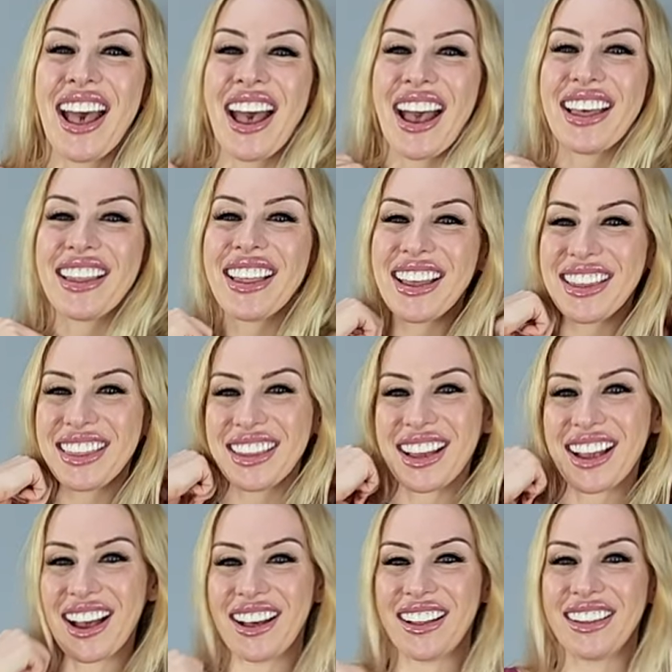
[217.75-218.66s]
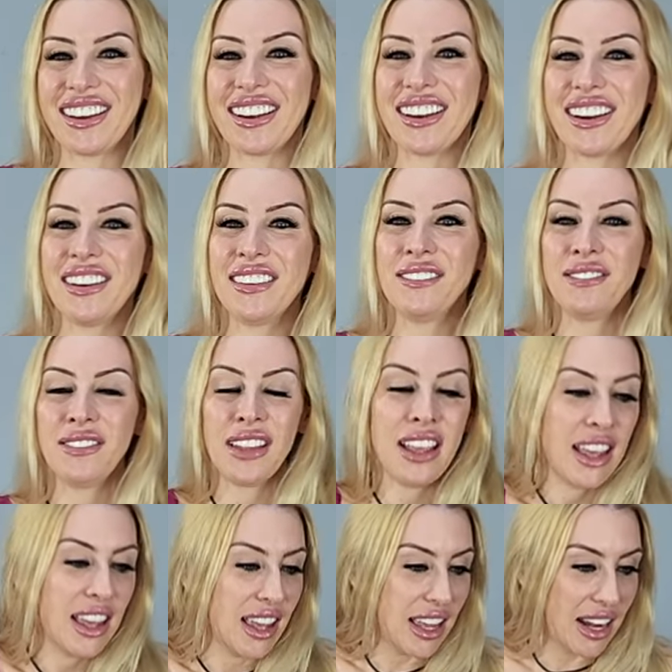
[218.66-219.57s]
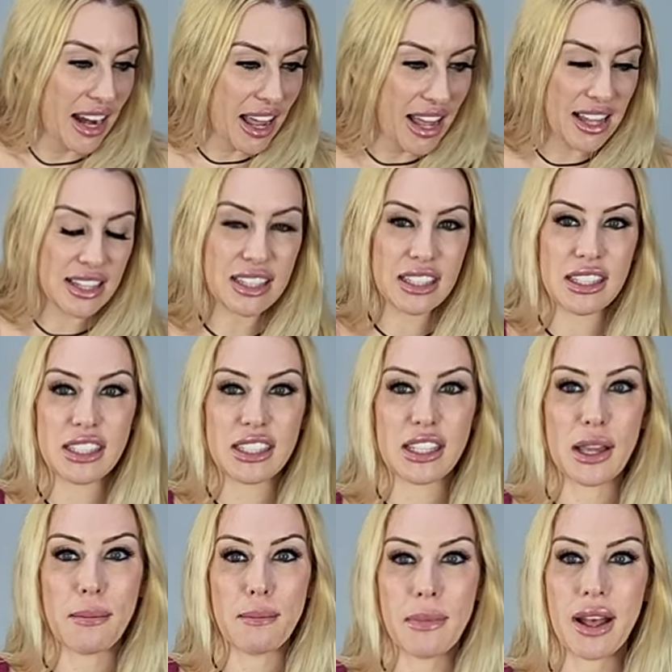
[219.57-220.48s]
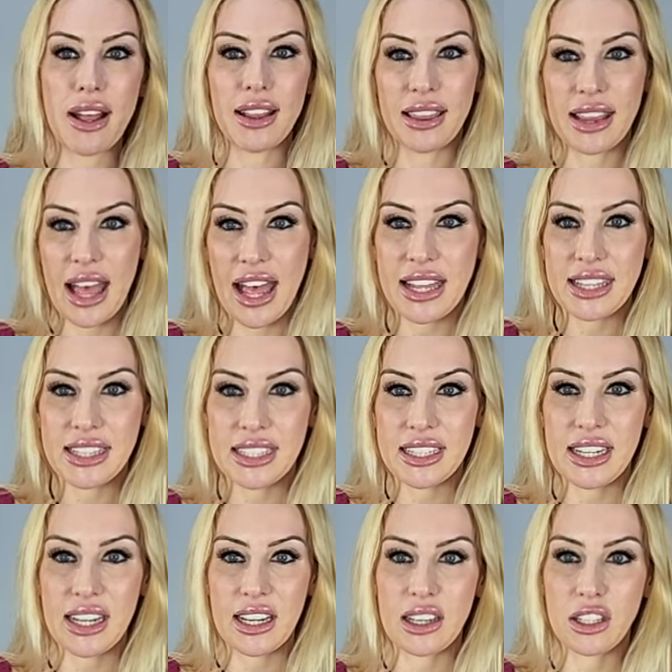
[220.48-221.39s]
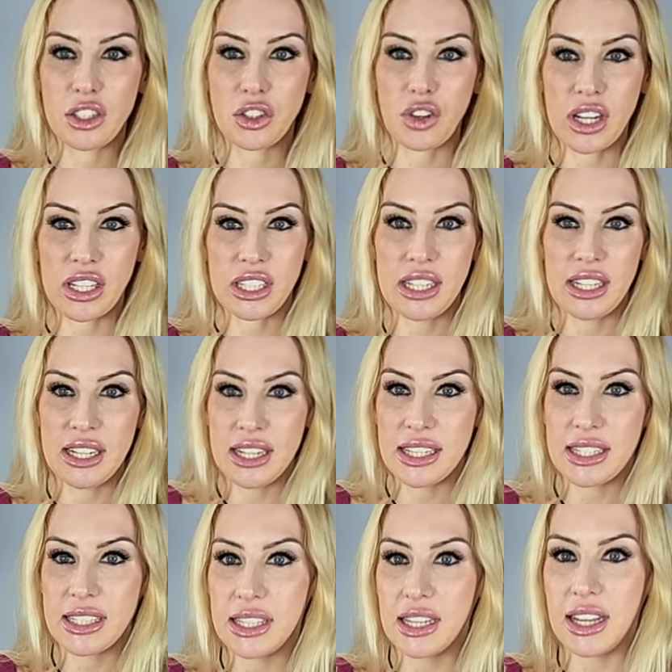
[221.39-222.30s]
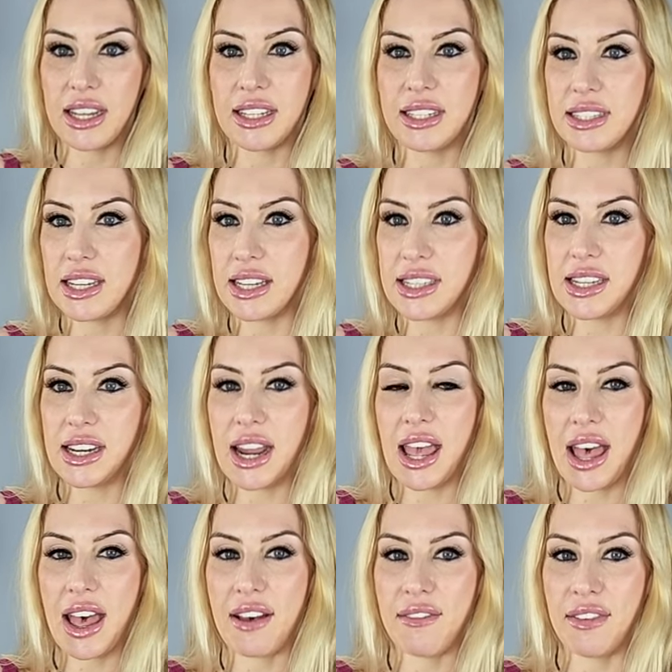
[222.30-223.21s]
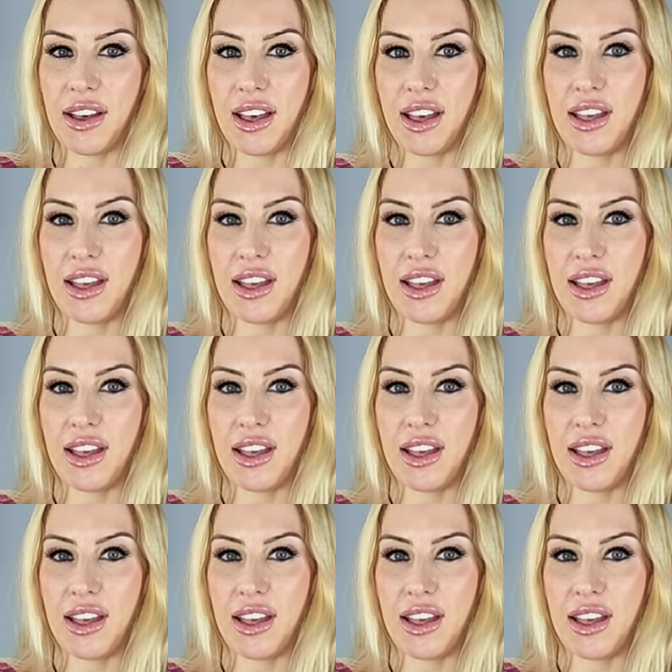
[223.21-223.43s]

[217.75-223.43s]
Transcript: I like the color. It has some elastic stretchiness. It doesn't have